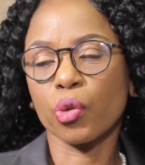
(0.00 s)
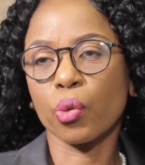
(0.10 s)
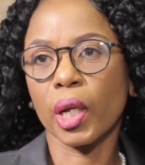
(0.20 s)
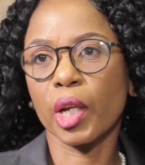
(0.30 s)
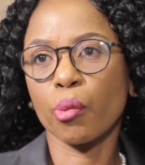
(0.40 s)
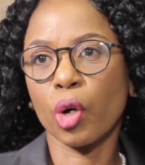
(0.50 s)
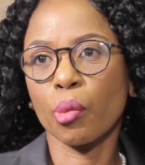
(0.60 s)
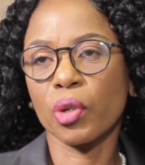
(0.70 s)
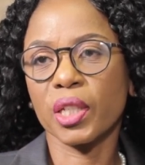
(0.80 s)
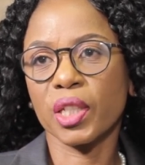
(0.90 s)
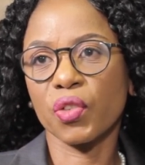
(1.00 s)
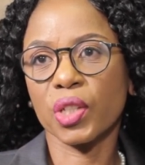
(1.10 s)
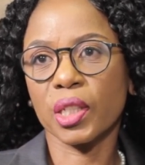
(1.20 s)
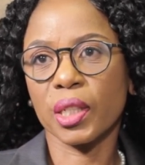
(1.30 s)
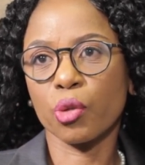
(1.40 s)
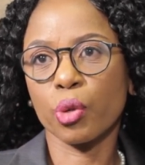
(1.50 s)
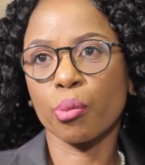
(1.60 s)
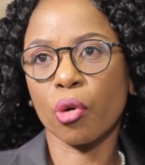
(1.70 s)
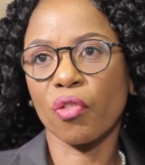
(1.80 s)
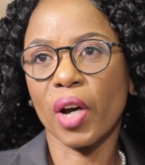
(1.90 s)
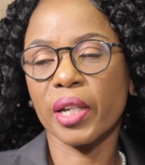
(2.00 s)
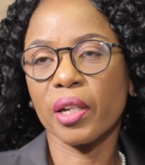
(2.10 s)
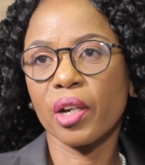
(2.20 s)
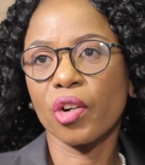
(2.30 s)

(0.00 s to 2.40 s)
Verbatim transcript: to learn more about the services that we provide